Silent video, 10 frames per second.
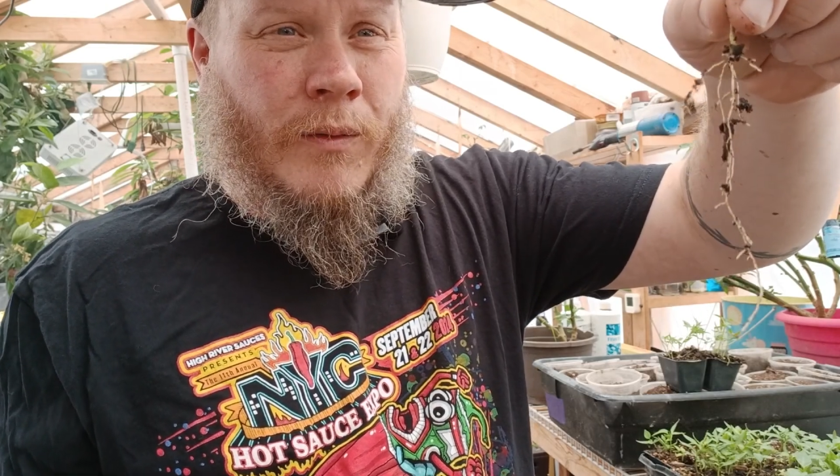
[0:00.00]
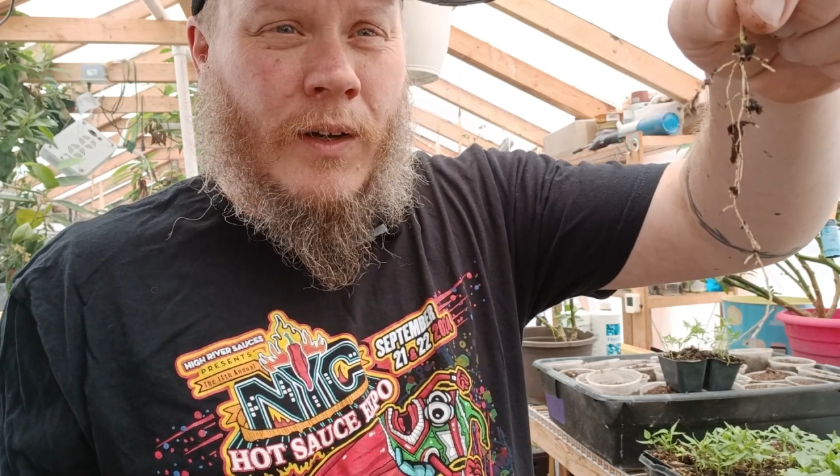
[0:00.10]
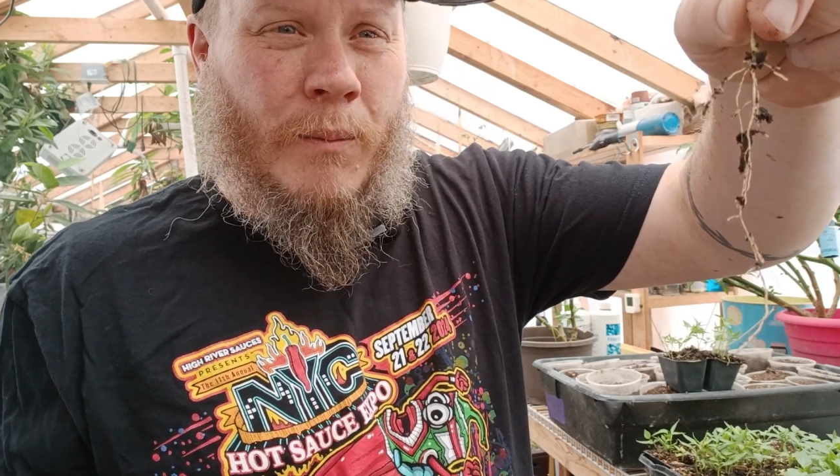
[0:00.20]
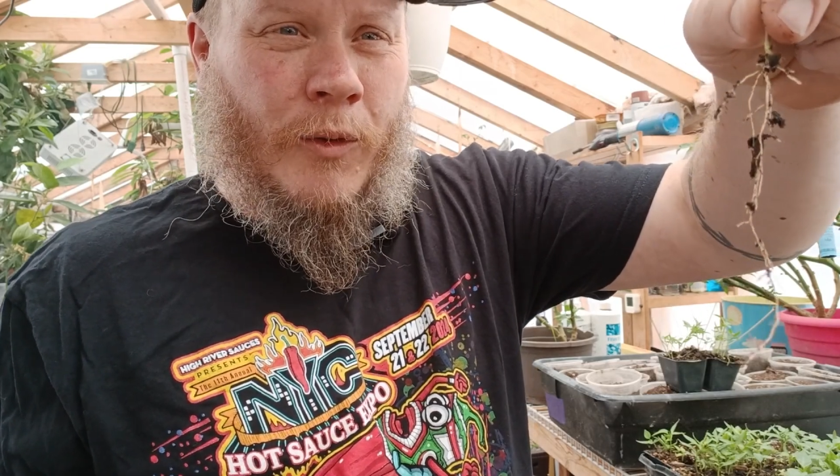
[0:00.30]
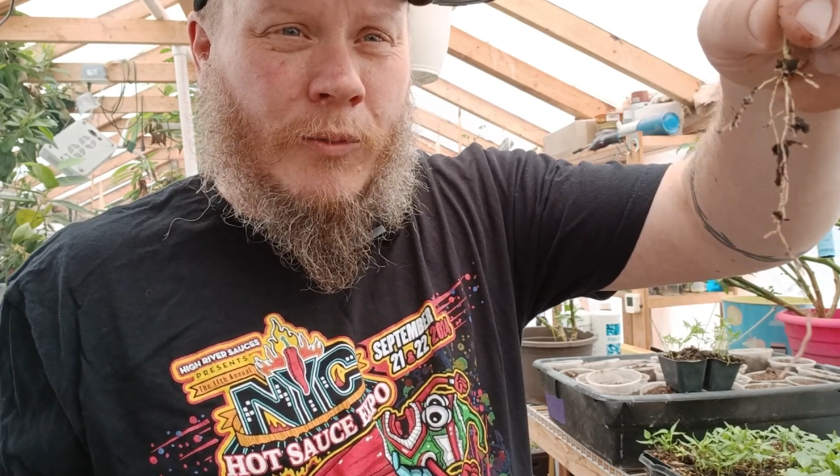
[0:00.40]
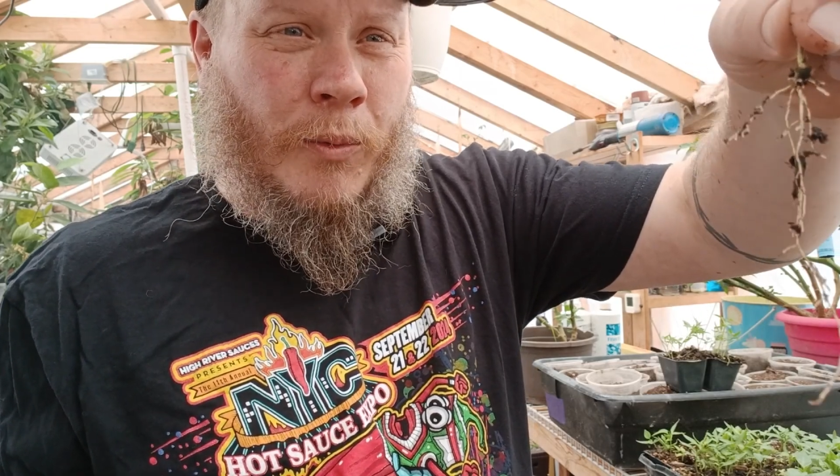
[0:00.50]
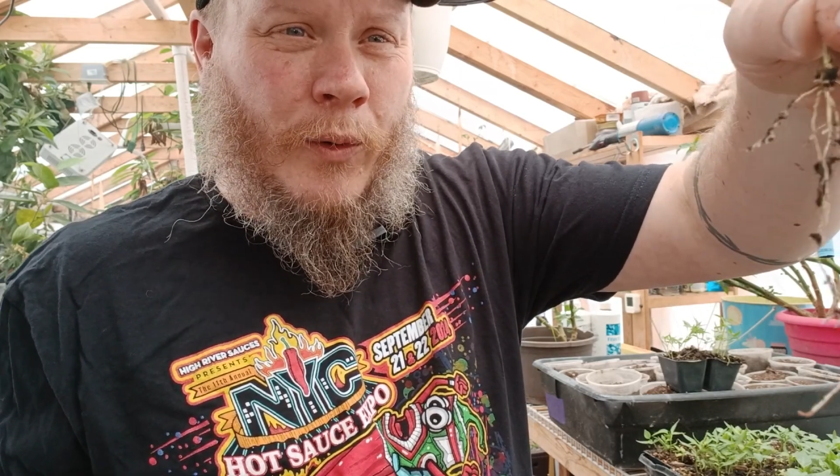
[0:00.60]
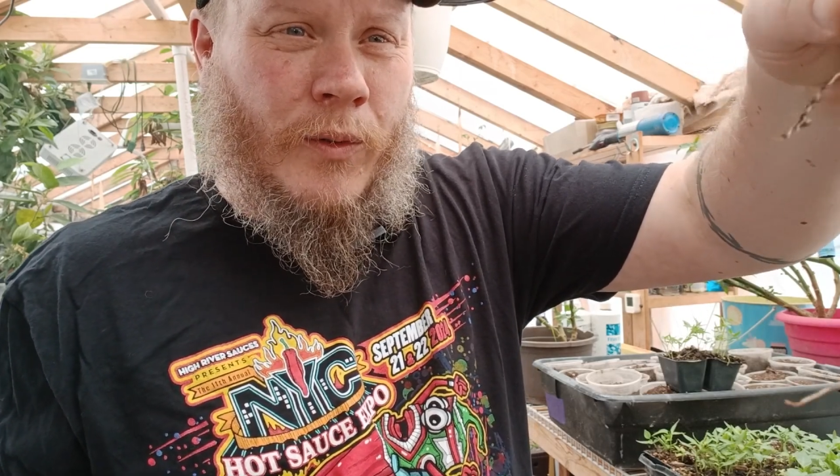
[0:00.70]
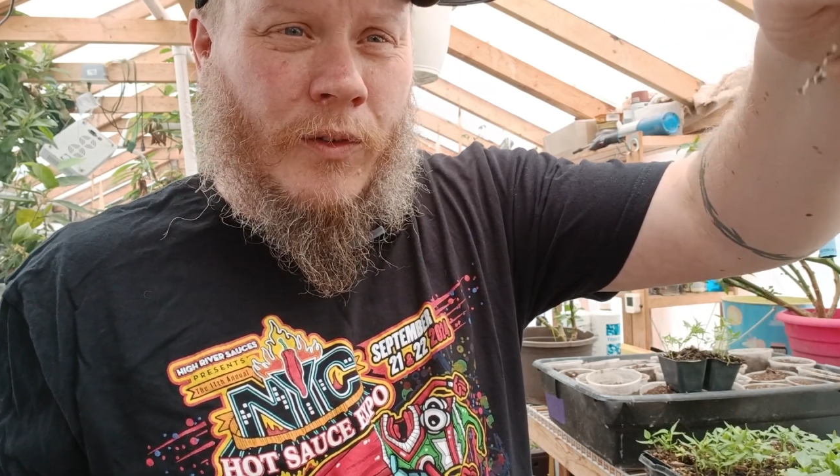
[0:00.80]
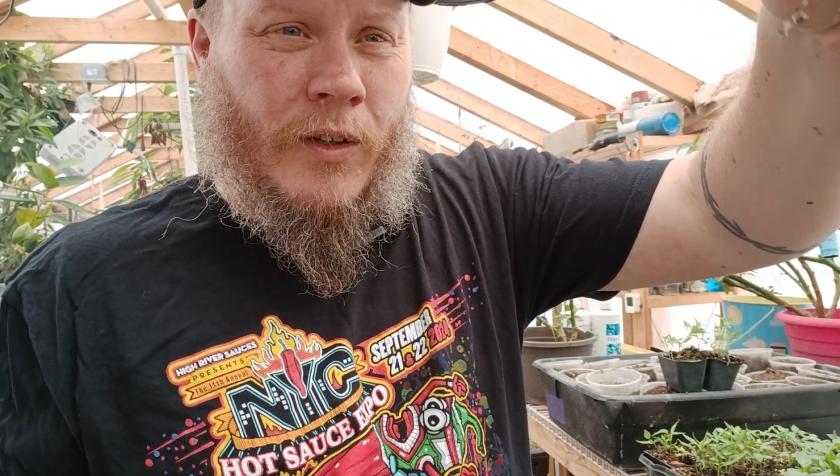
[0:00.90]
We've got multiple
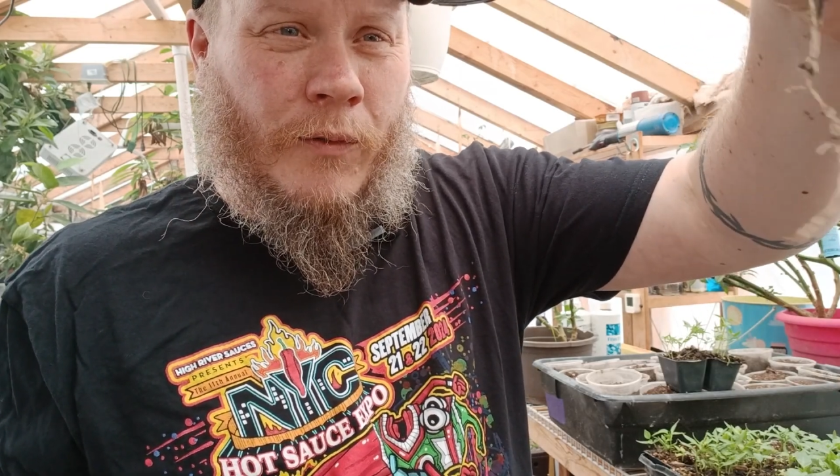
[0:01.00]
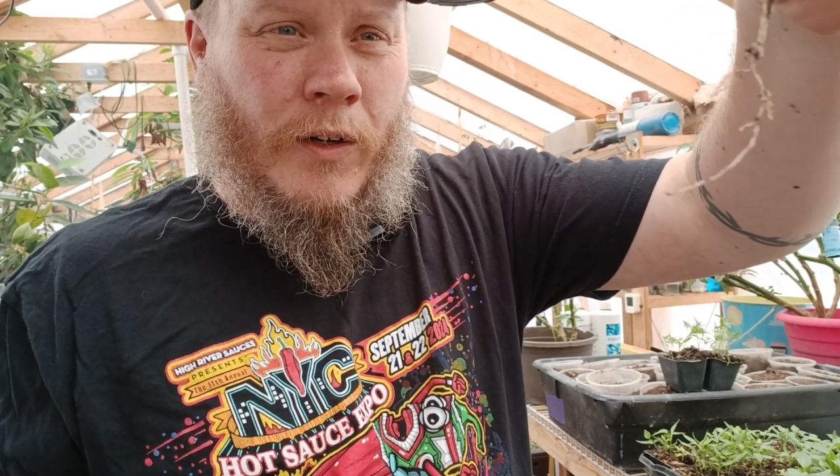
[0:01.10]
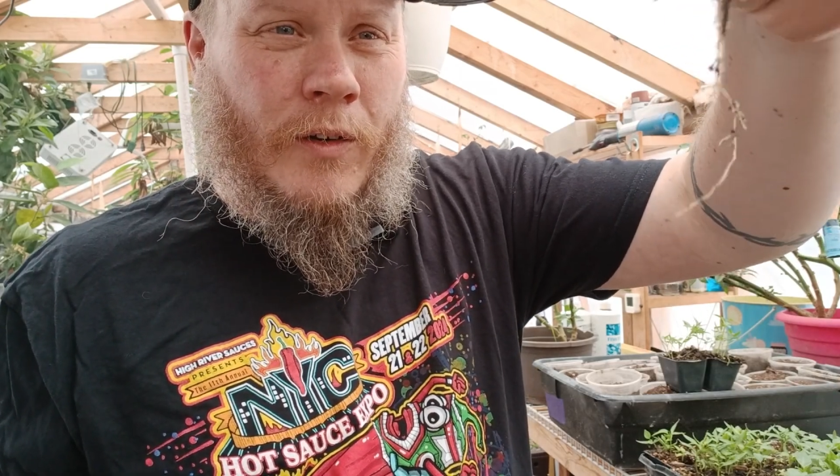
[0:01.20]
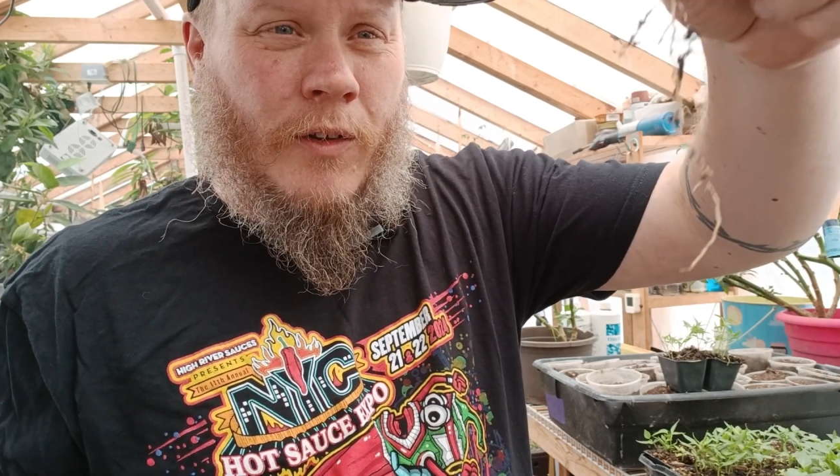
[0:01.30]
roots and stuff in here.